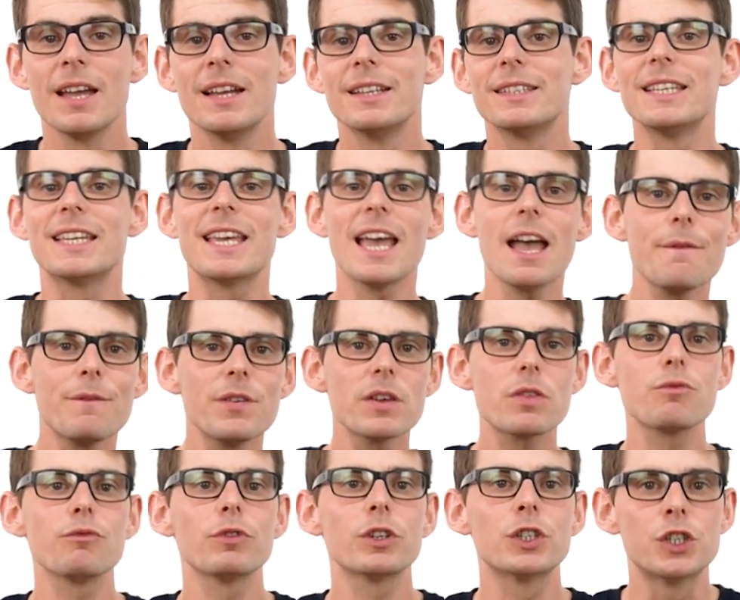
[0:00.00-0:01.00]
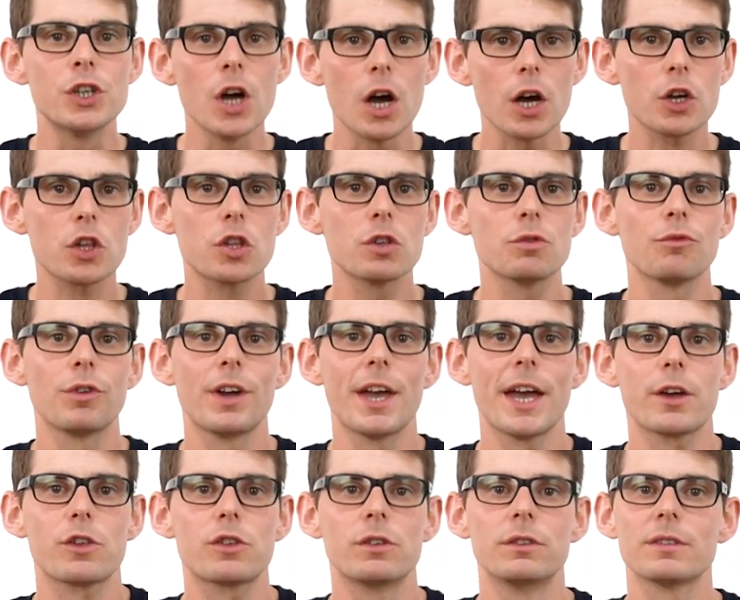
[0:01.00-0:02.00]
To get this reduction
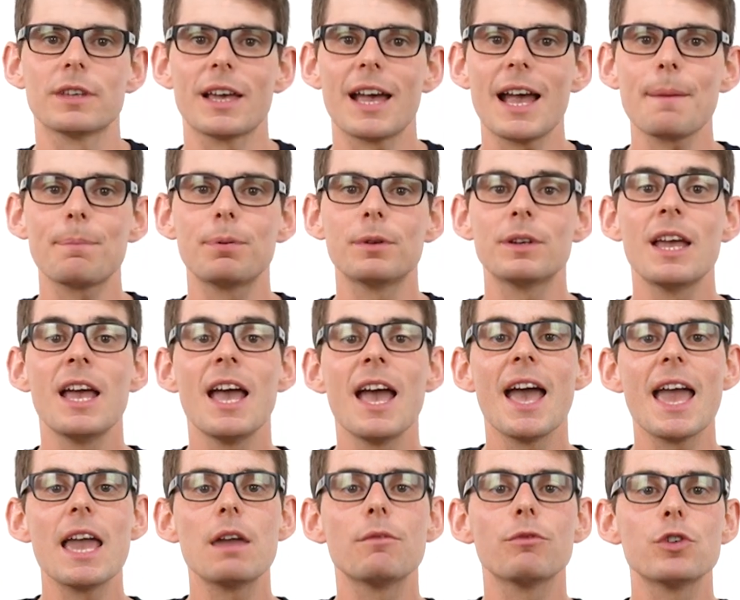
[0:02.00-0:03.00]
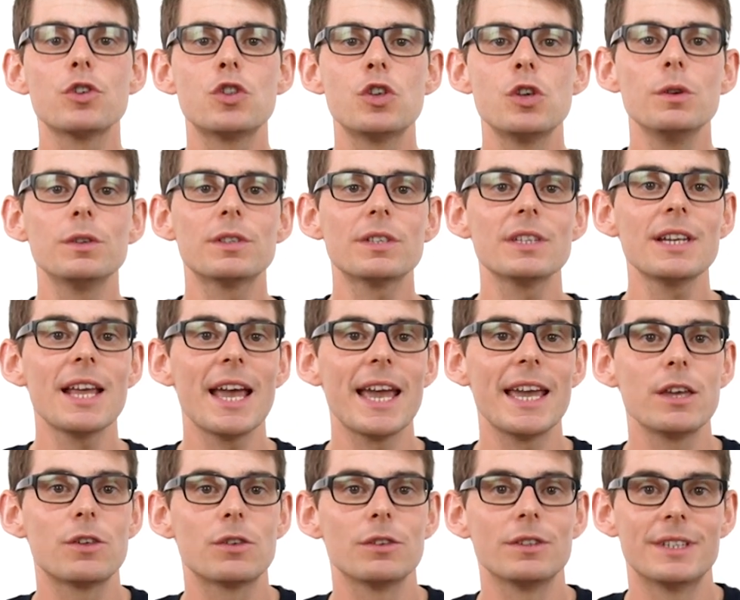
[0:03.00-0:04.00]
reaction to happen, a reducing
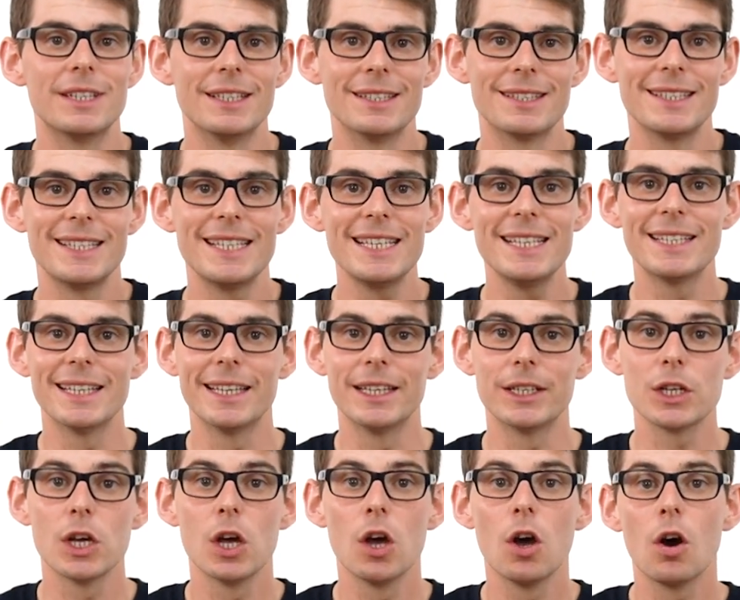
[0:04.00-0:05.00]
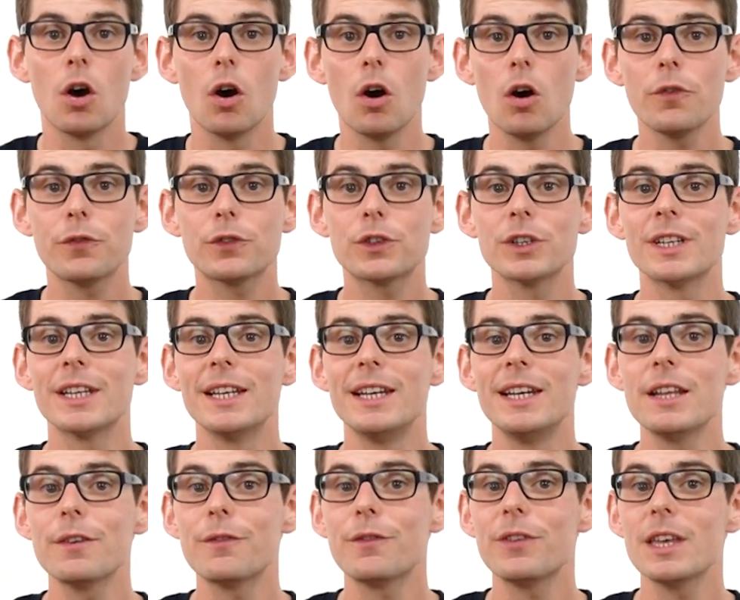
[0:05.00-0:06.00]
agent is needed, often
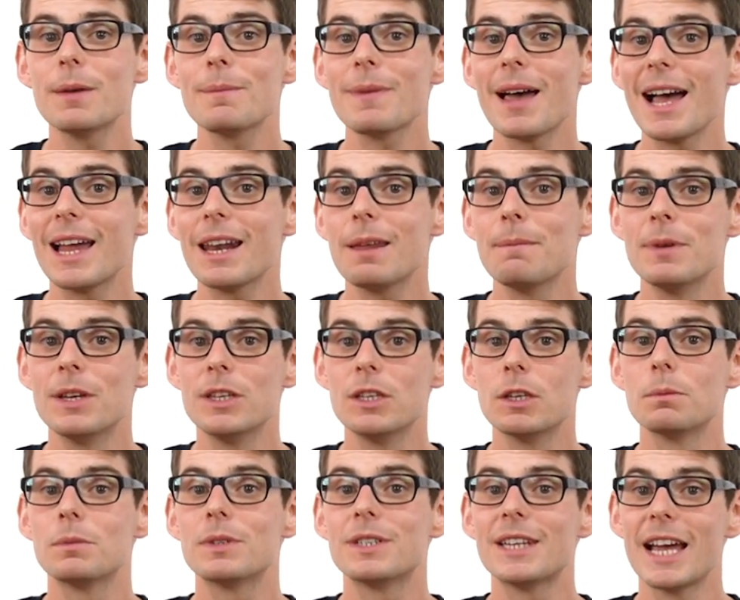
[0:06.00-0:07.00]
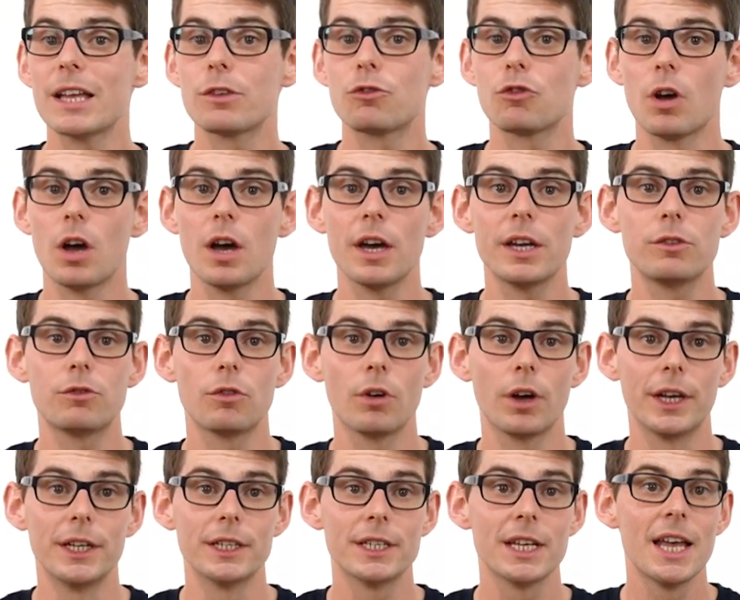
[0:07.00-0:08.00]
lithium aluminium
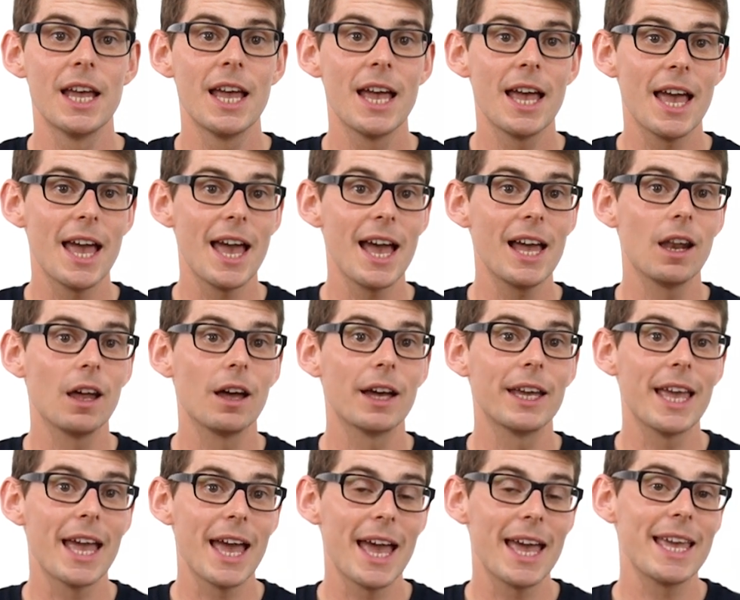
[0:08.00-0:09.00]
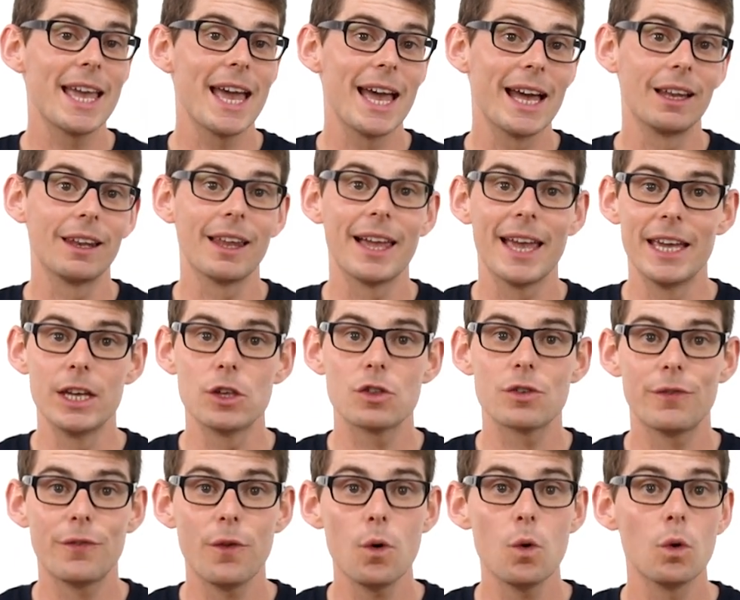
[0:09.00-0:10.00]
tetrahydride,
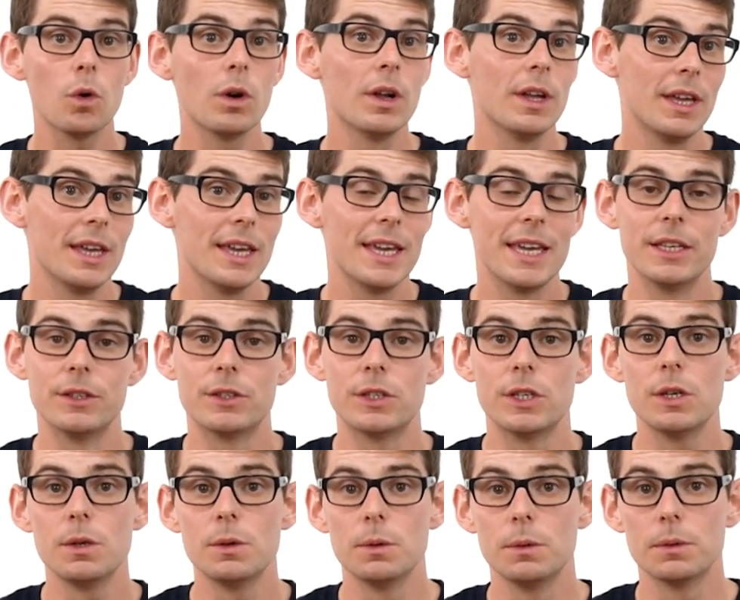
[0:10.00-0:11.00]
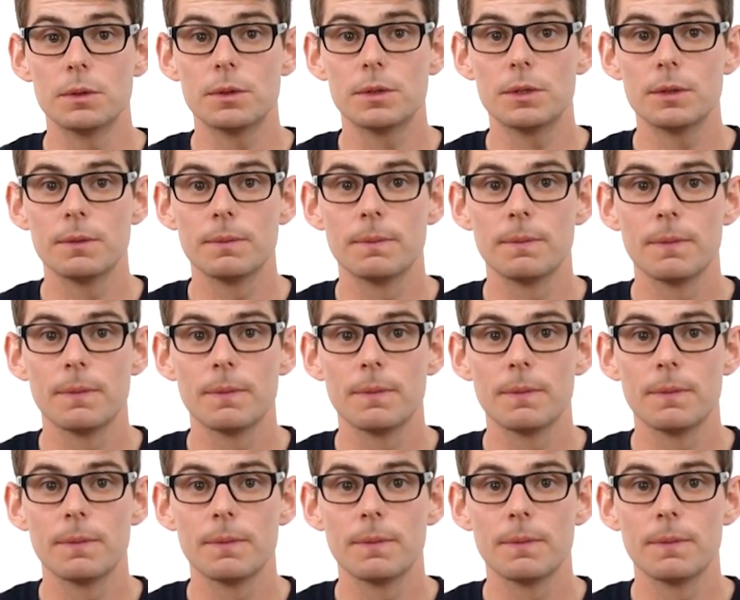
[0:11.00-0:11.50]
LiAlH4 is used.